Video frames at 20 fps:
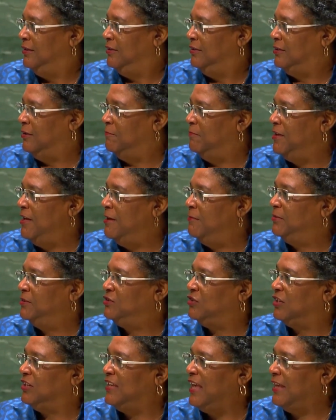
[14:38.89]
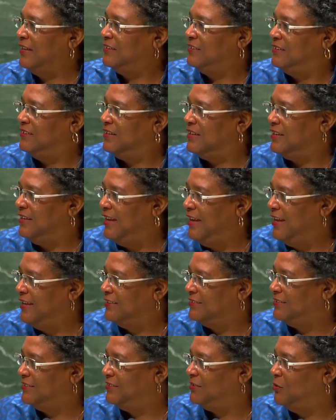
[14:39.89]
to be able to get to the
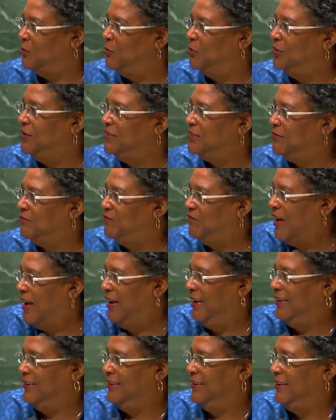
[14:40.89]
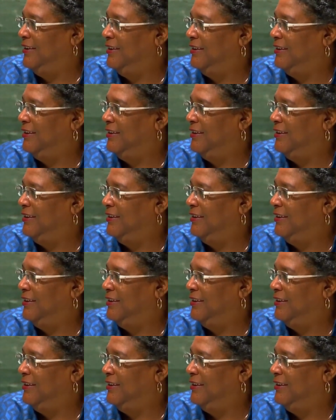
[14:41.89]
gates only to find